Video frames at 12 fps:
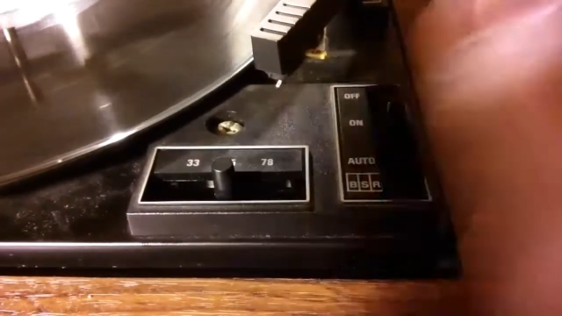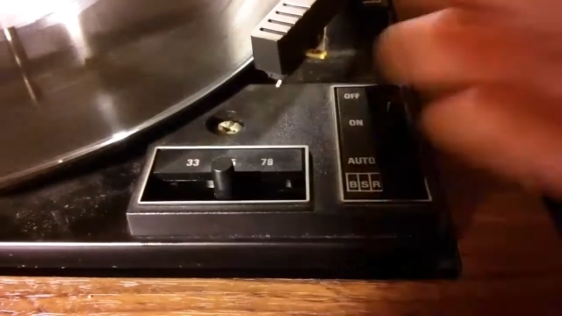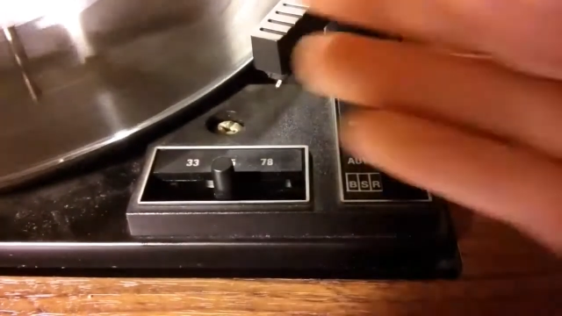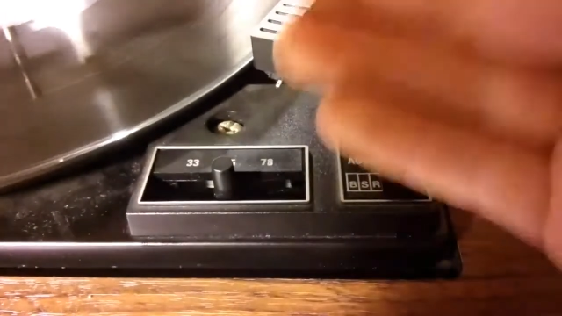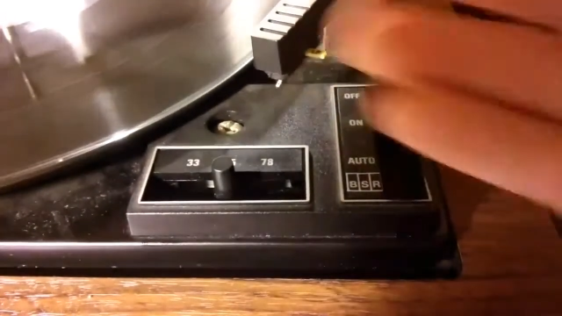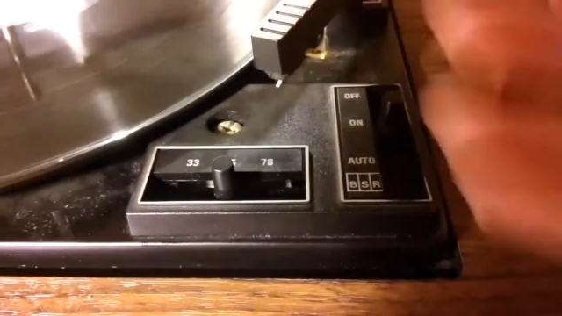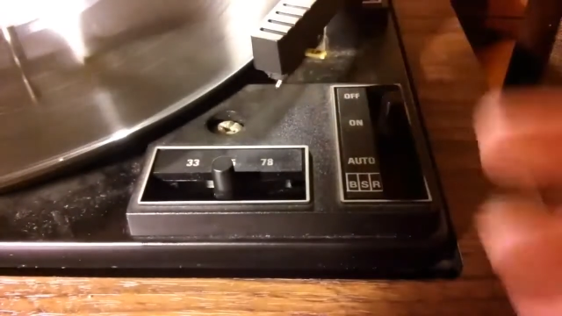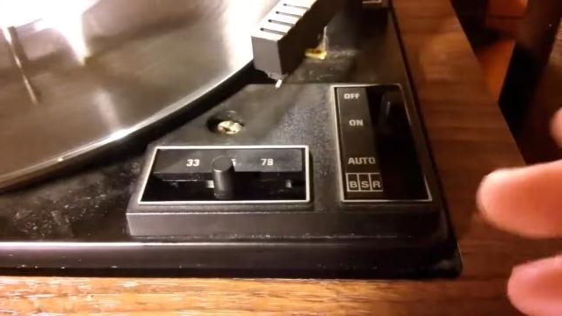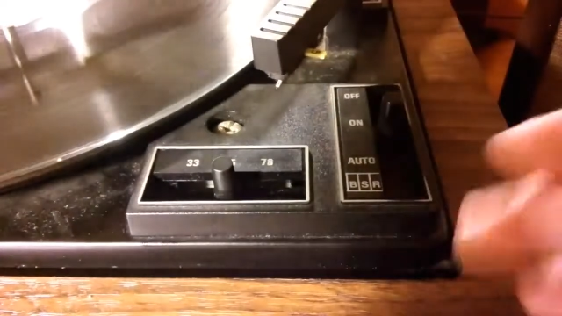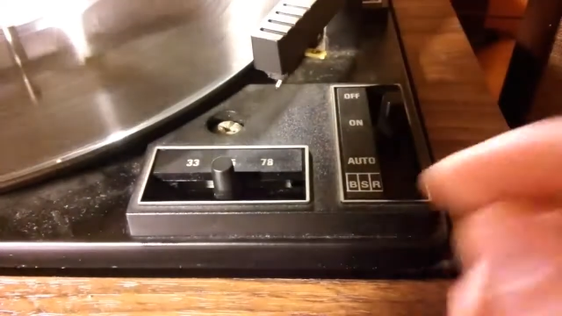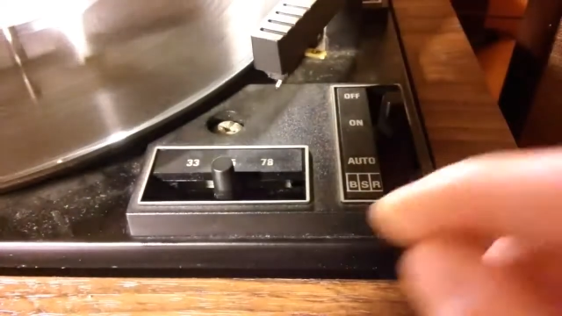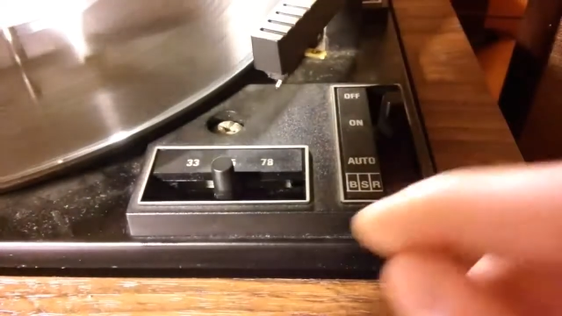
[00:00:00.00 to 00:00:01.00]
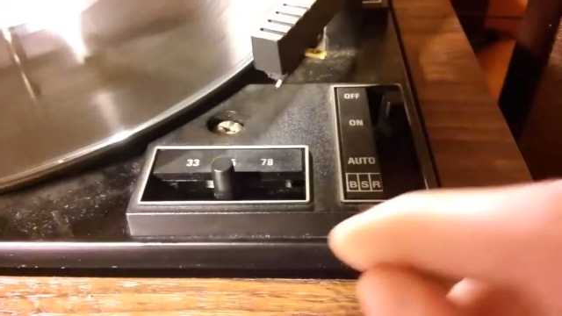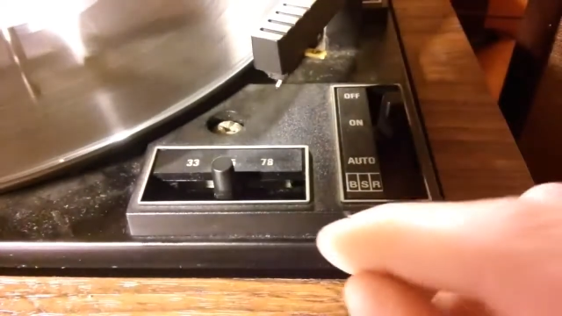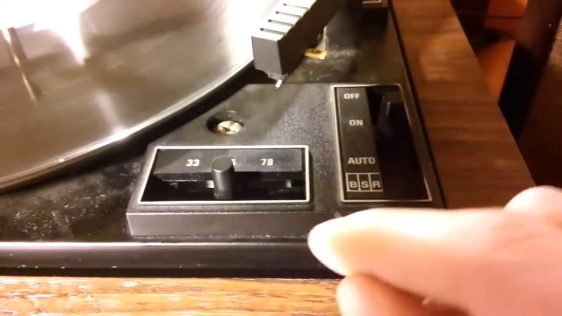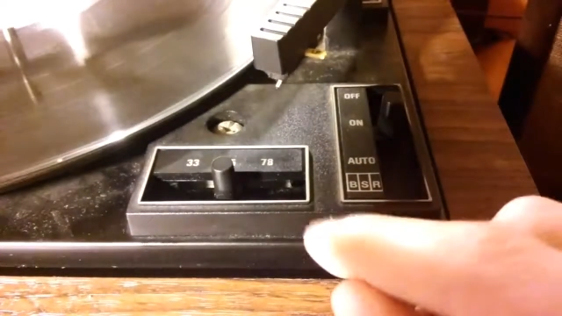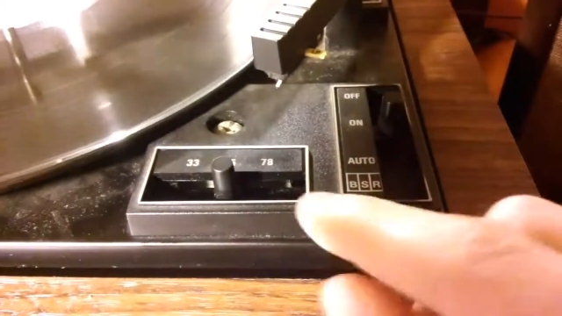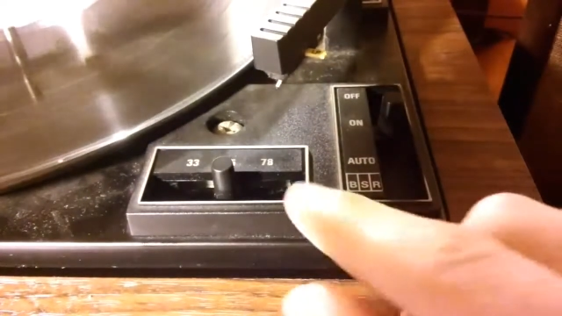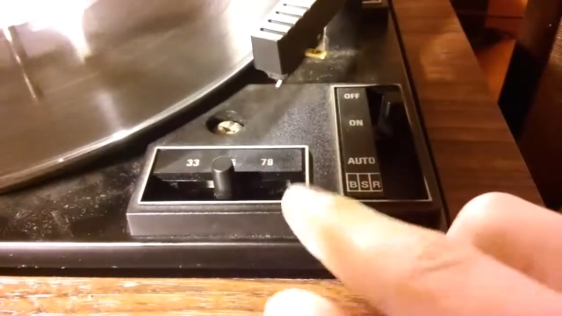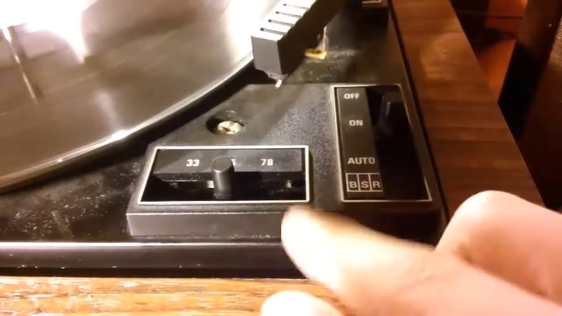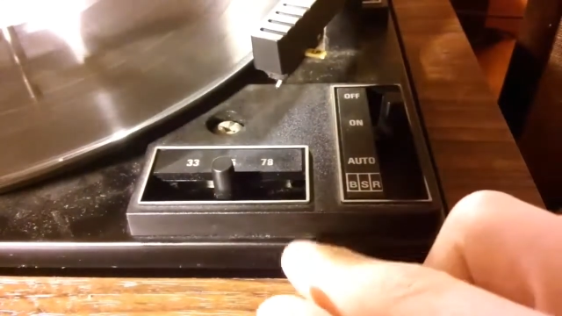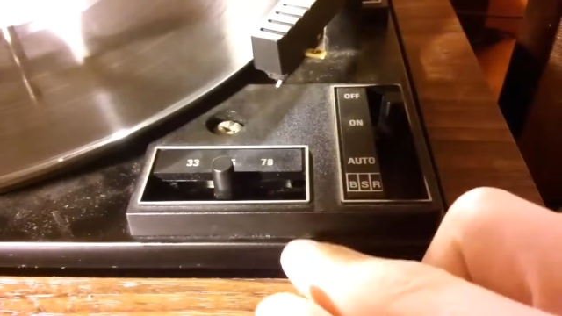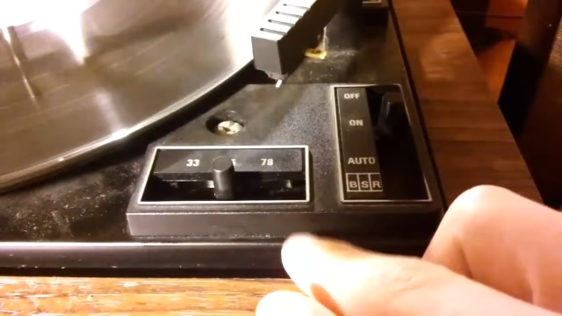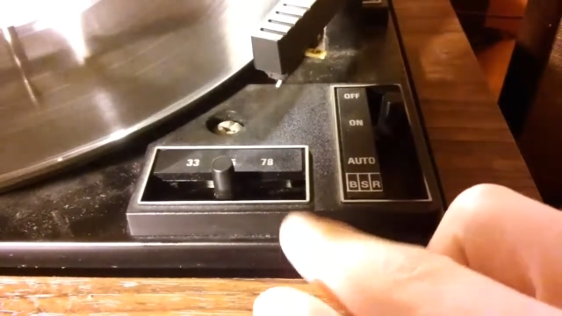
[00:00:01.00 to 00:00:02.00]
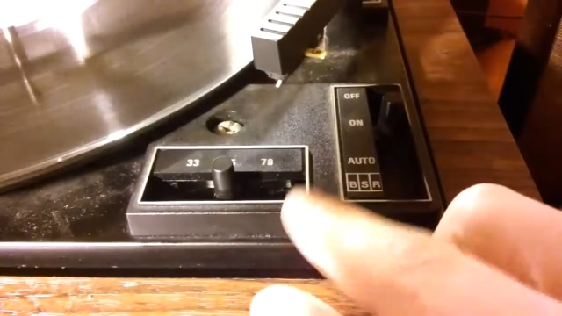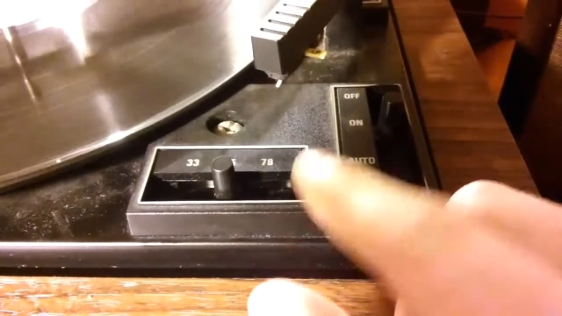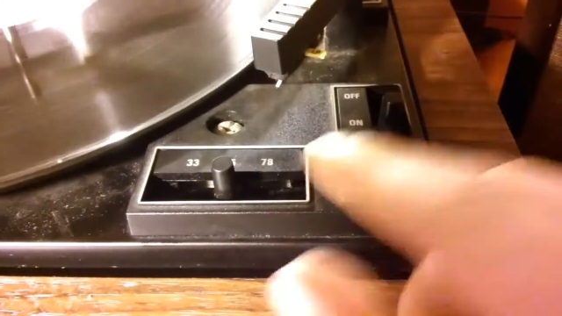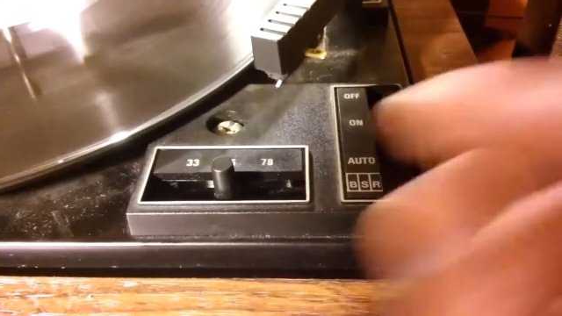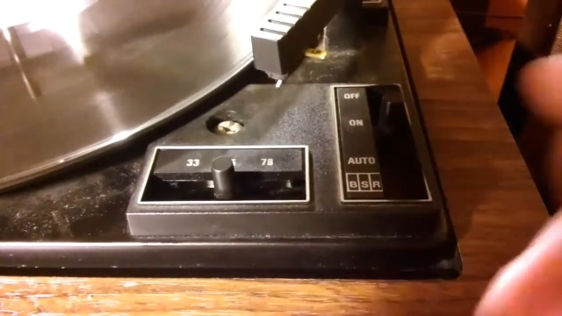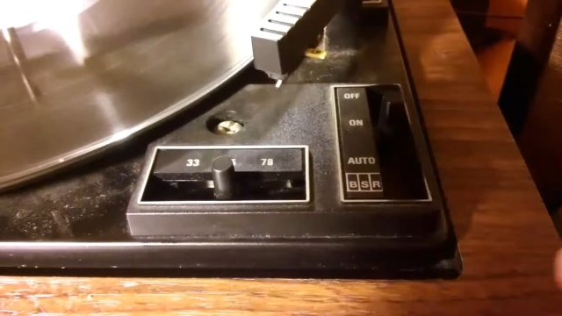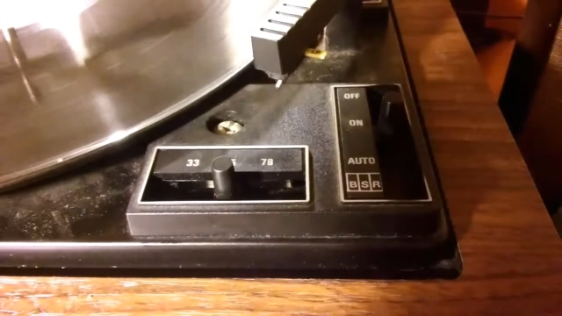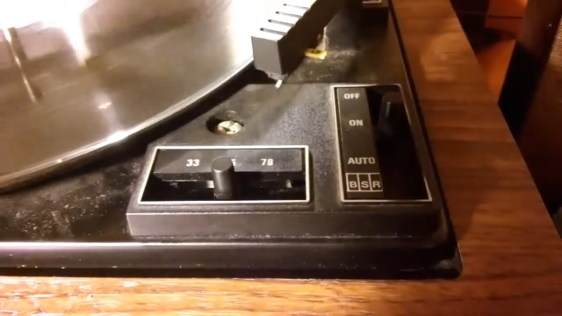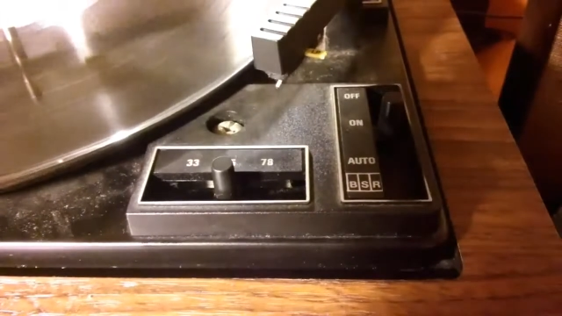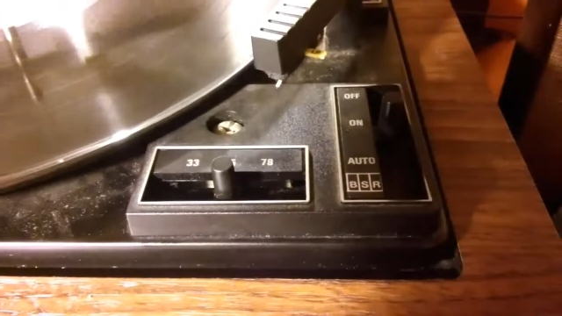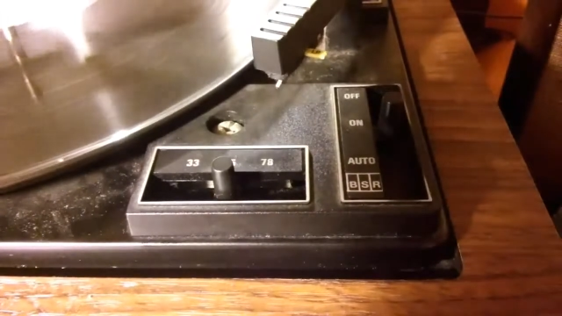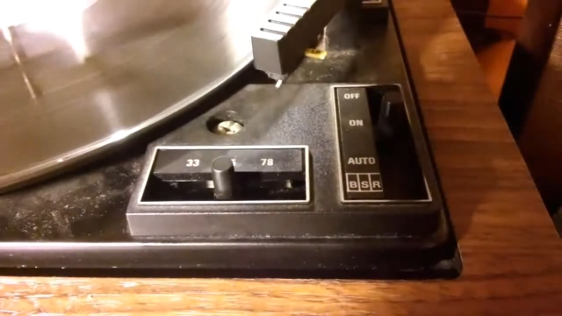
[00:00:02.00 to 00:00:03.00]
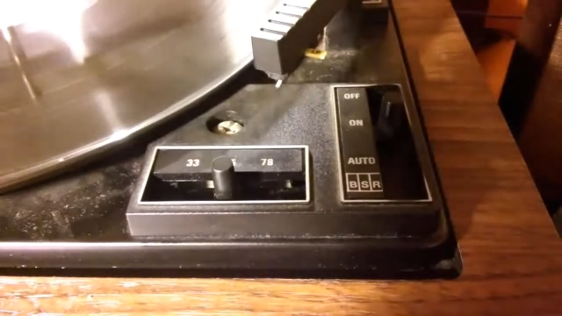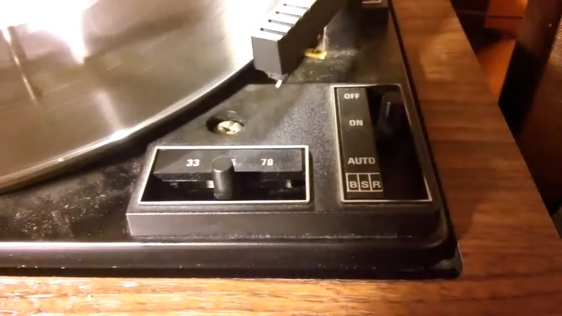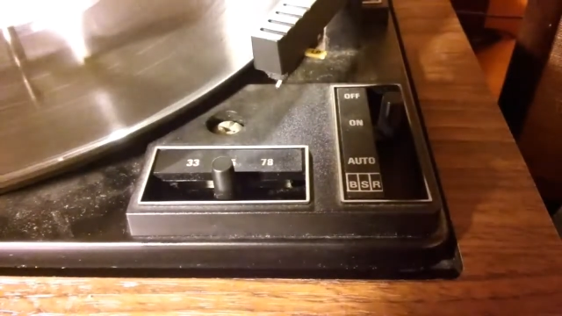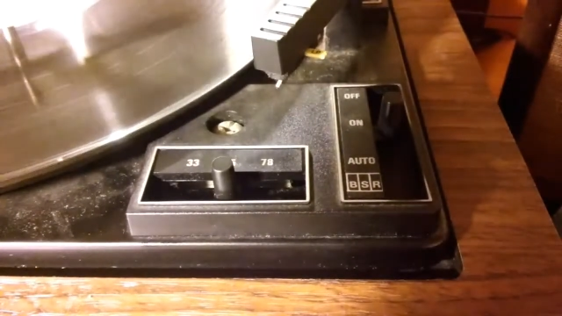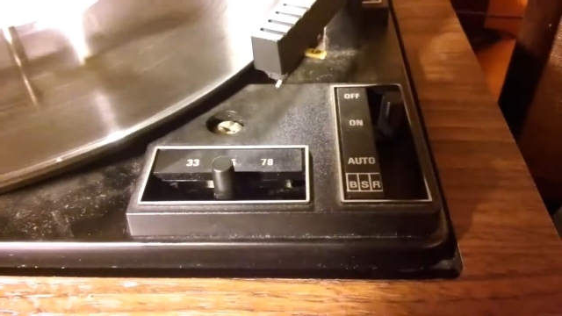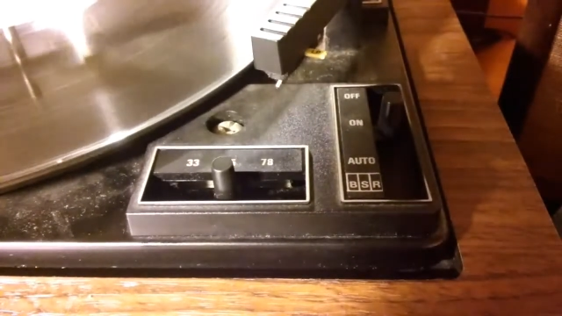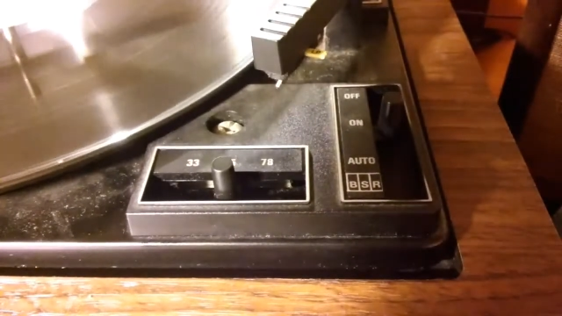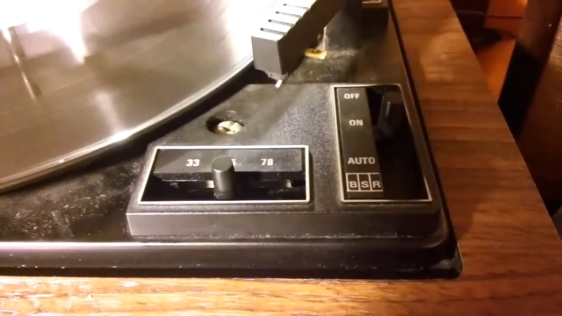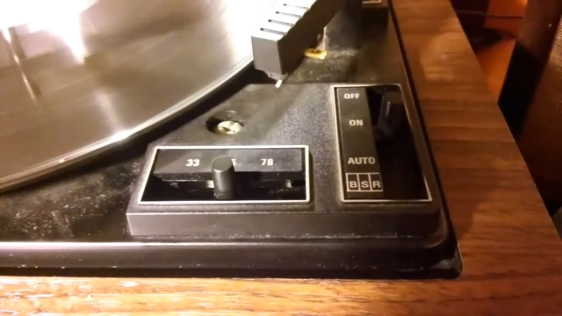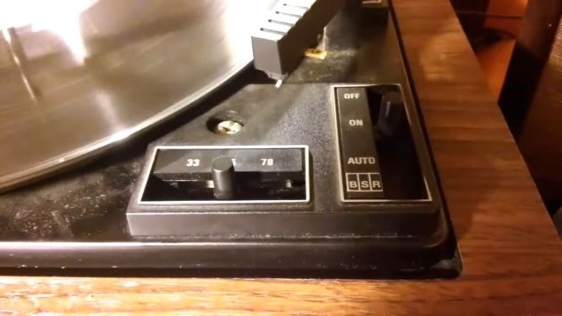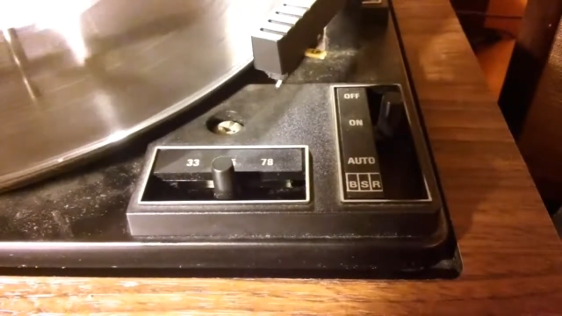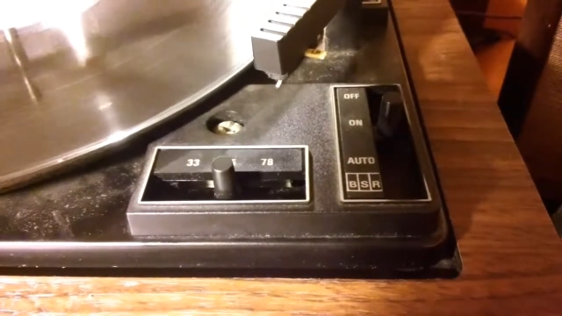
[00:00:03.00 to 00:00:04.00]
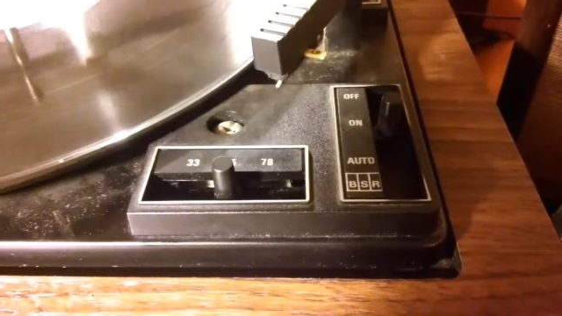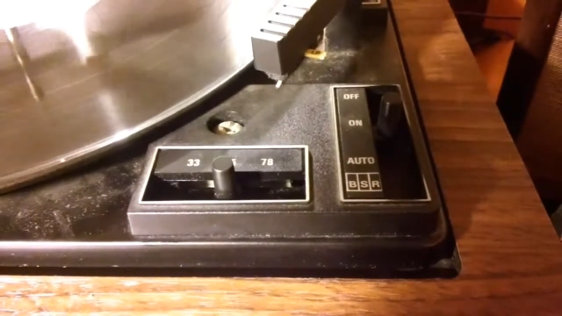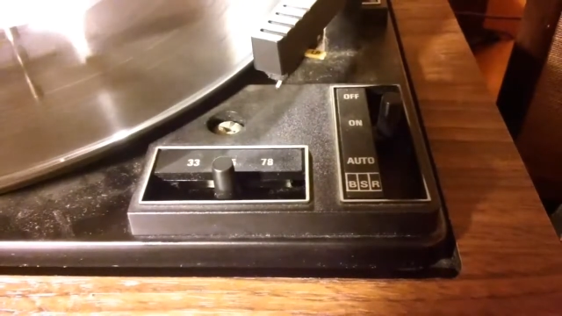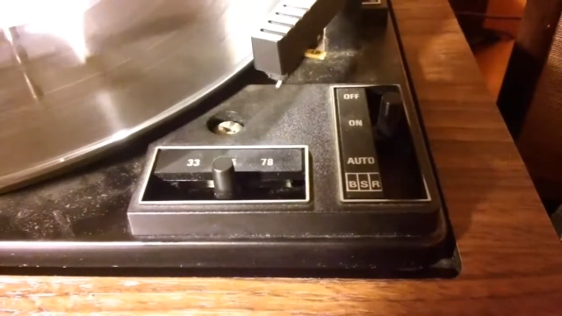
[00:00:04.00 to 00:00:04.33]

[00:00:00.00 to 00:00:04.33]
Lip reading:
(no speaker visible)